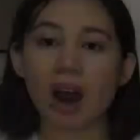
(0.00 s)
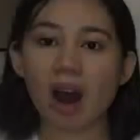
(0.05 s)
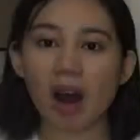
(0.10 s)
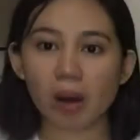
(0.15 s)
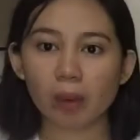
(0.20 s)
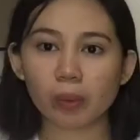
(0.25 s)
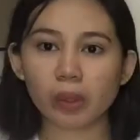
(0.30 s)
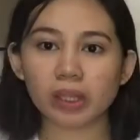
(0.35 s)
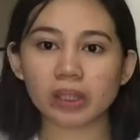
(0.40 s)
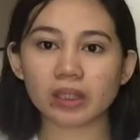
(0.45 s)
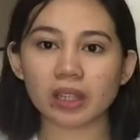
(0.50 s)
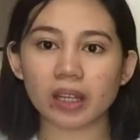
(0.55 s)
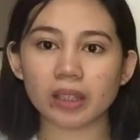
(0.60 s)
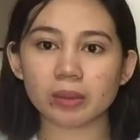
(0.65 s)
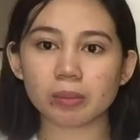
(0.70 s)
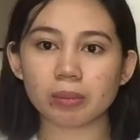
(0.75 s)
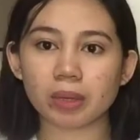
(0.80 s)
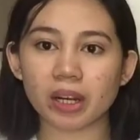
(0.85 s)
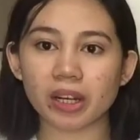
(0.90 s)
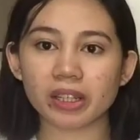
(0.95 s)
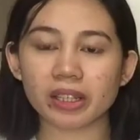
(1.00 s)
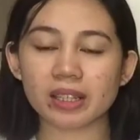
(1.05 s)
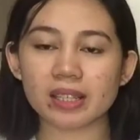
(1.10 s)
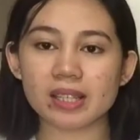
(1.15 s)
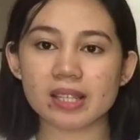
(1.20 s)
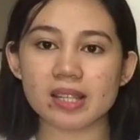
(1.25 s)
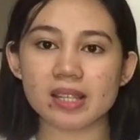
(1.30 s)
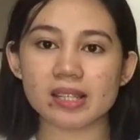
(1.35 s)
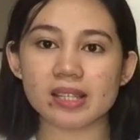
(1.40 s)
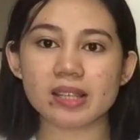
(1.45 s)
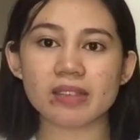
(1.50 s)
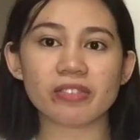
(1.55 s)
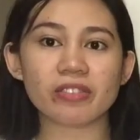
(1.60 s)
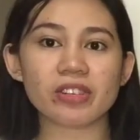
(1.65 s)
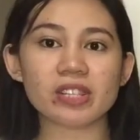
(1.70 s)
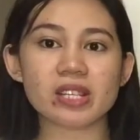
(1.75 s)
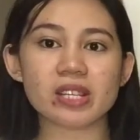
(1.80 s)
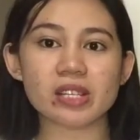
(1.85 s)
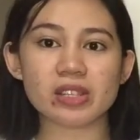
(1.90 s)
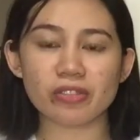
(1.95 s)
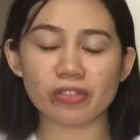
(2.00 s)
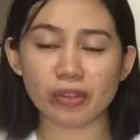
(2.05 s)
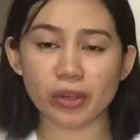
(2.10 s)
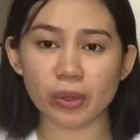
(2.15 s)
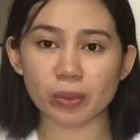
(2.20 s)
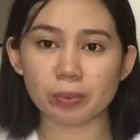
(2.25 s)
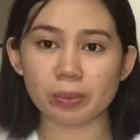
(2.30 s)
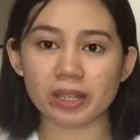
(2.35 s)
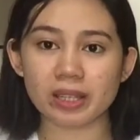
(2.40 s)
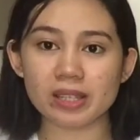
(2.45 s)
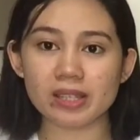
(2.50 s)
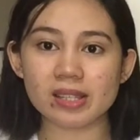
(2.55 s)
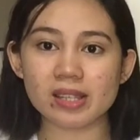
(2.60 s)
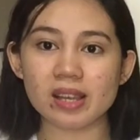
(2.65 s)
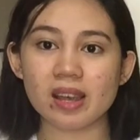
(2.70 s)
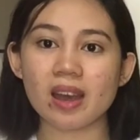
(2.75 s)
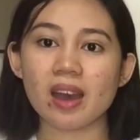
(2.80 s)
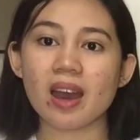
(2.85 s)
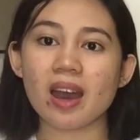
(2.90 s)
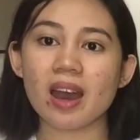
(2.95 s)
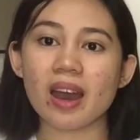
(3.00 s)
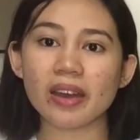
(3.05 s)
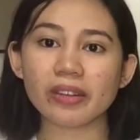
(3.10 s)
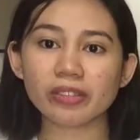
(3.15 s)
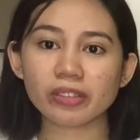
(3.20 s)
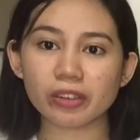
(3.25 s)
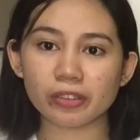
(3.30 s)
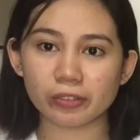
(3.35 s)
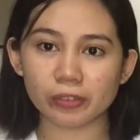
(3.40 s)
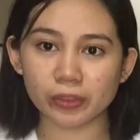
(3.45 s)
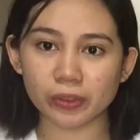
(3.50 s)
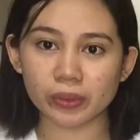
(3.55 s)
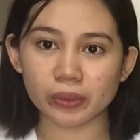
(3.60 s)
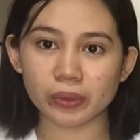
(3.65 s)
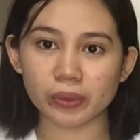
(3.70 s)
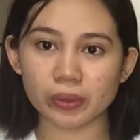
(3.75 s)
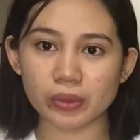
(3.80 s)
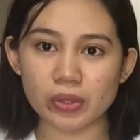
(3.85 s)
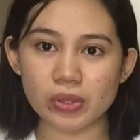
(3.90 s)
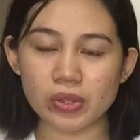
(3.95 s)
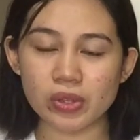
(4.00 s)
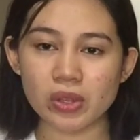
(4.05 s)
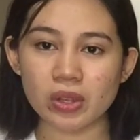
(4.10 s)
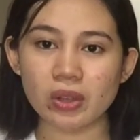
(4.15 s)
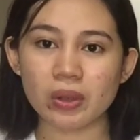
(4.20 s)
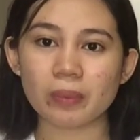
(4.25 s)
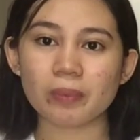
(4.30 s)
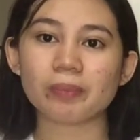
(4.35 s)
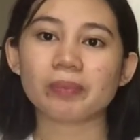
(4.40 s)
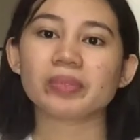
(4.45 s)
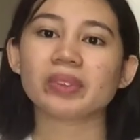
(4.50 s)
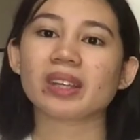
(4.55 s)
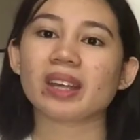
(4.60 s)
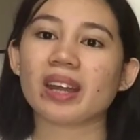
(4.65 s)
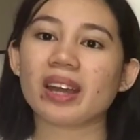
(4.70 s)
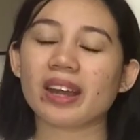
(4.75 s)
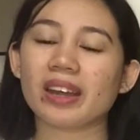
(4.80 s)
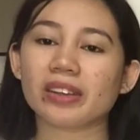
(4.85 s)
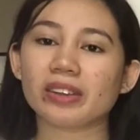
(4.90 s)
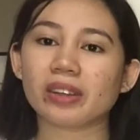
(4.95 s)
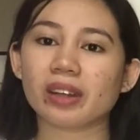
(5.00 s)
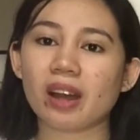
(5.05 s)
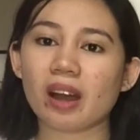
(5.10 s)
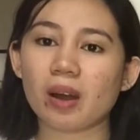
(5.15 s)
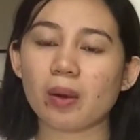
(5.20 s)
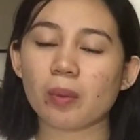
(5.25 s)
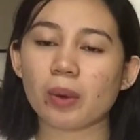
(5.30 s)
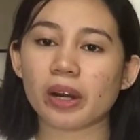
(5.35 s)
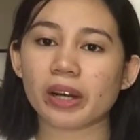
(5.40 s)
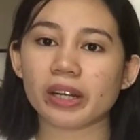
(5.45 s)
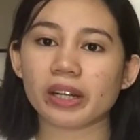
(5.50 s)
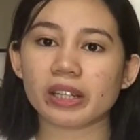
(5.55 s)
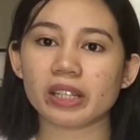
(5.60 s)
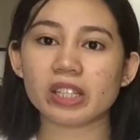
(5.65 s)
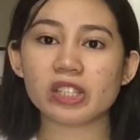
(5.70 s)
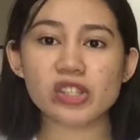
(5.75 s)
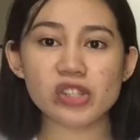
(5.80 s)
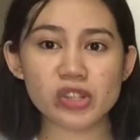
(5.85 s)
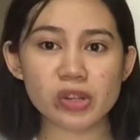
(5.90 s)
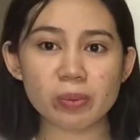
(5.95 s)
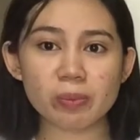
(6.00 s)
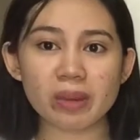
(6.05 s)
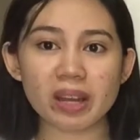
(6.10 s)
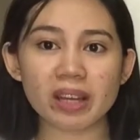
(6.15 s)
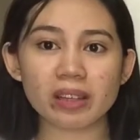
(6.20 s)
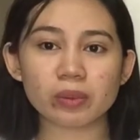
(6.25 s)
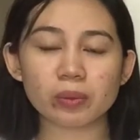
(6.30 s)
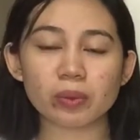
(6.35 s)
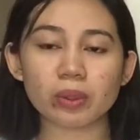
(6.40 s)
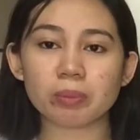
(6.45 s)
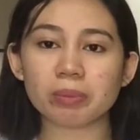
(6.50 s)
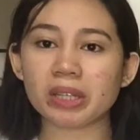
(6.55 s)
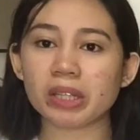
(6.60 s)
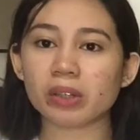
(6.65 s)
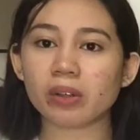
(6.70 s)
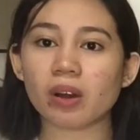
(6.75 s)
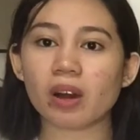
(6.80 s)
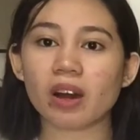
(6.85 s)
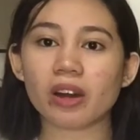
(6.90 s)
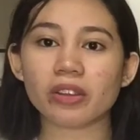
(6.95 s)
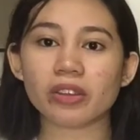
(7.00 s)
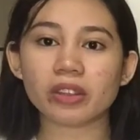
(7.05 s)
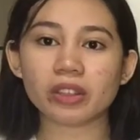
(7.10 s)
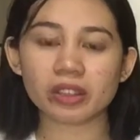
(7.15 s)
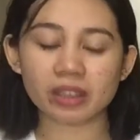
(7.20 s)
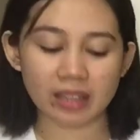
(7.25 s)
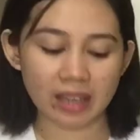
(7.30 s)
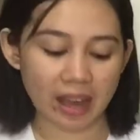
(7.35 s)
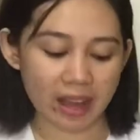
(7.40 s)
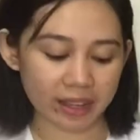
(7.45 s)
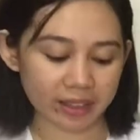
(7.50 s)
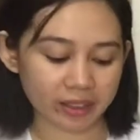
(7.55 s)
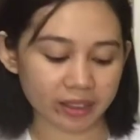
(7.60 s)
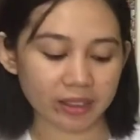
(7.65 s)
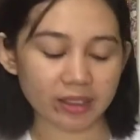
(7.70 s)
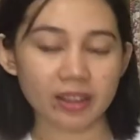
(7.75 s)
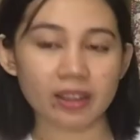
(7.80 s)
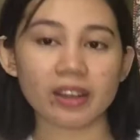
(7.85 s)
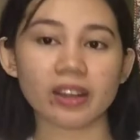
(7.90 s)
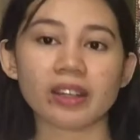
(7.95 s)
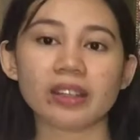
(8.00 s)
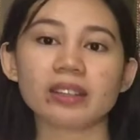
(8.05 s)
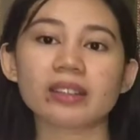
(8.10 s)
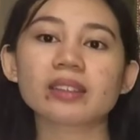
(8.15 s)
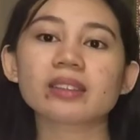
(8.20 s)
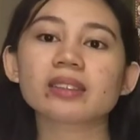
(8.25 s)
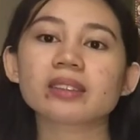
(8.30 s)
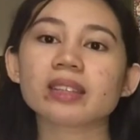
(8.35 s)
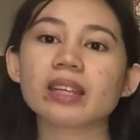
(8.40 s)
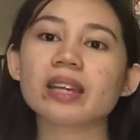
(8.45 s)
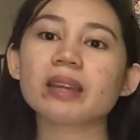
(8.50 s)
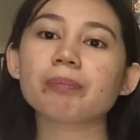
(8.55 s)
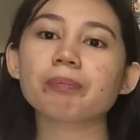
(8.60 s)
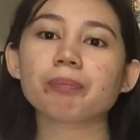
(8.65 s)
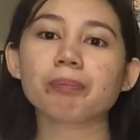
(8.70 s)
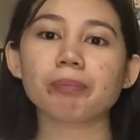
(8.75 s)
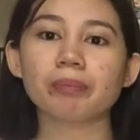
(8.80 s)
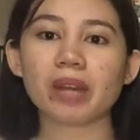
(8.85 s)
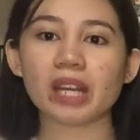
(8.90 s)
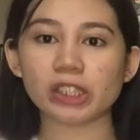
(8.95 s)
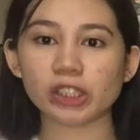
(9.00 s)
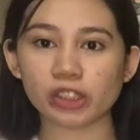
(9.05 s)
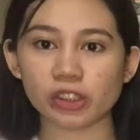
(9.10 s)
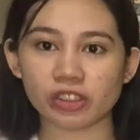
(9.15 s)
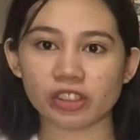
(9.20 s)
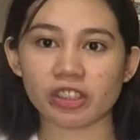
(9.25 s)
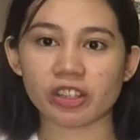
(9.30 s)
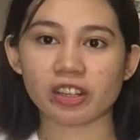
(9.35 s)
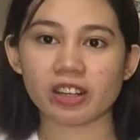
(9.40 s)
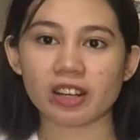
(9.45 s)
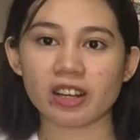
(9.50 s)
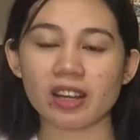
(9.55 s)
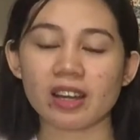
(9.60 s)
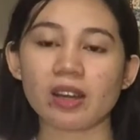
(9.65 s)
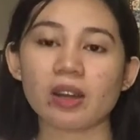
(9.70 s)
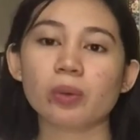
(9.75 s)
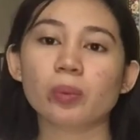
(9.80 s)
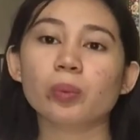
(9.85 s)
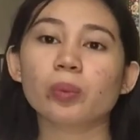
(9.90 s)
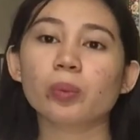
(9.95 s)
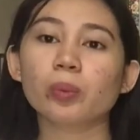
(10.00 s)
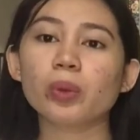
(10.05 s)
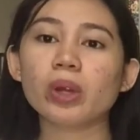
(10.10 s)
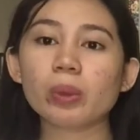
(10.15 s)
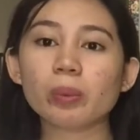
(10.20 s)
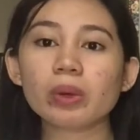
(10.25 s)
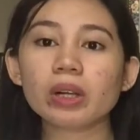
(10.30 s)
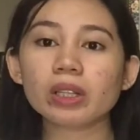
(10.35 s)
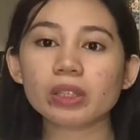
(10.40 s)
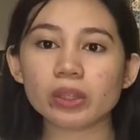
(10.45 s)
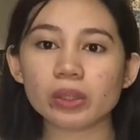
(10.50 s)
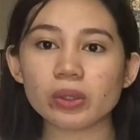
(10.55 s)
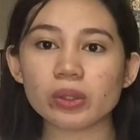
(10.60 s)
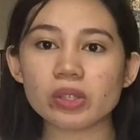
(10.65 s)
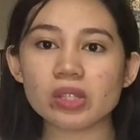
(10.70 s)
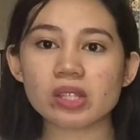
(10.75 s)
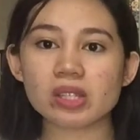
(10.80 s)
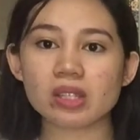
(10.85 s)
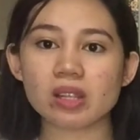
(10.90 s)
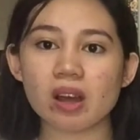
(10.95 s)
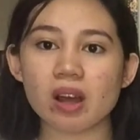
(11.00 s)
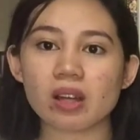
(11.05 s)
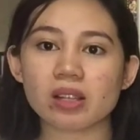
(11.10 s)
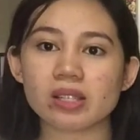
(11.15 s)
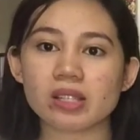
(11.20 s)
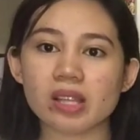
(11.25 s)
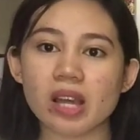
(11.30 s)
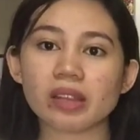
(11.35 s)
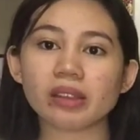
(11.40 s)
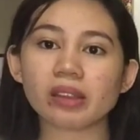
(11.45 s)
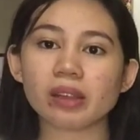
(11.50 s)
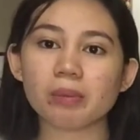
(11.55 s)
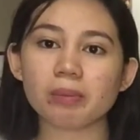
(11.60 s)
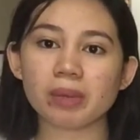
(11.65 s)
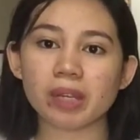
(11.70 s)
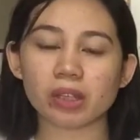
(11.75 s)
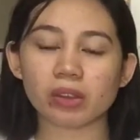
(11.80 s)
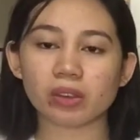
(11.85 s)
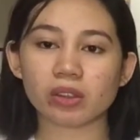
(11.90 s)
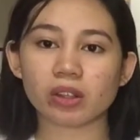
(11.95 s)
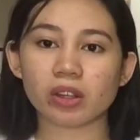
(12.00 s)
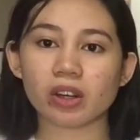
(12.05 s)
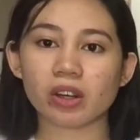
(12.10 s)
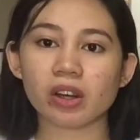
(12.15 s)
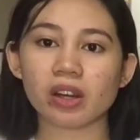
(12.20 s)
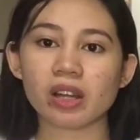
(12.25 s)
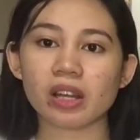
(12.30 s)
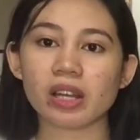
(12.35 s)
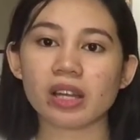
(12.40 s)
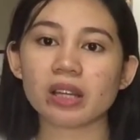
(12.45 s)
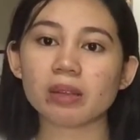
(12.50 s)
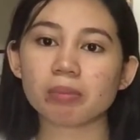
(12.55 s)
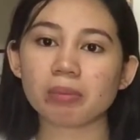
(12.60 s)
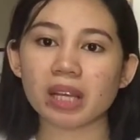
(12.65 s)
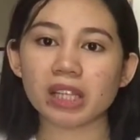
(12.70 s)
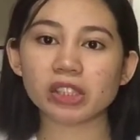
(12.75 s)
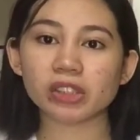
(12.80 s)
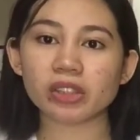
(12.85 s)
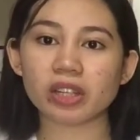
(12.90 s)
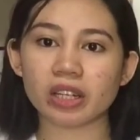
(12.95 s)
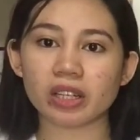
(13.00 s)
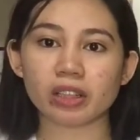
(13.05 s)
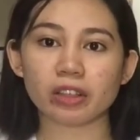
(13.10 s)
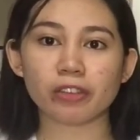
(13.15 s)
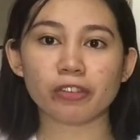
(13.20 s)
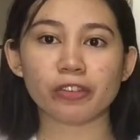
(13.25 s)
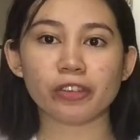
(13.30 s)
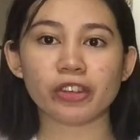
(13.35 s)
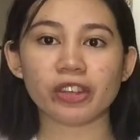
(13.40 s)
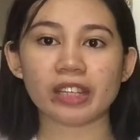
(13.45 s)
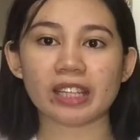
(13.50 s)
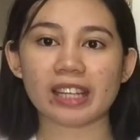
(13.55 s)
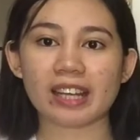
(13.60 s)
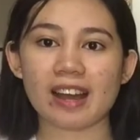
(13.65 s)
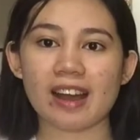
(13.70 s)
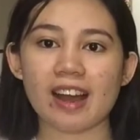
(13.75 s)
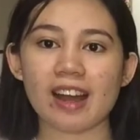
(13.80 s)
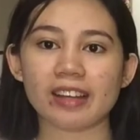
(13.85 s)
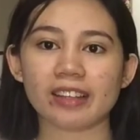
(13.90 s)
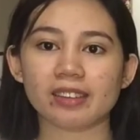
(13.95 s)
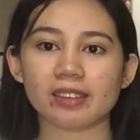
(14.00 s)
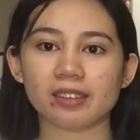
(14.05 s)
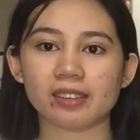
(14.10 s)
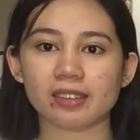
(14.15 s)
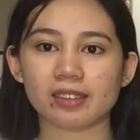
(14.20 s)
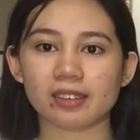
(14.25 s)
Our landmark is the symphysis pubis and the fundus. And our instrument will be no other than the tape measure. We will use the centimeter in measuring the fundic height.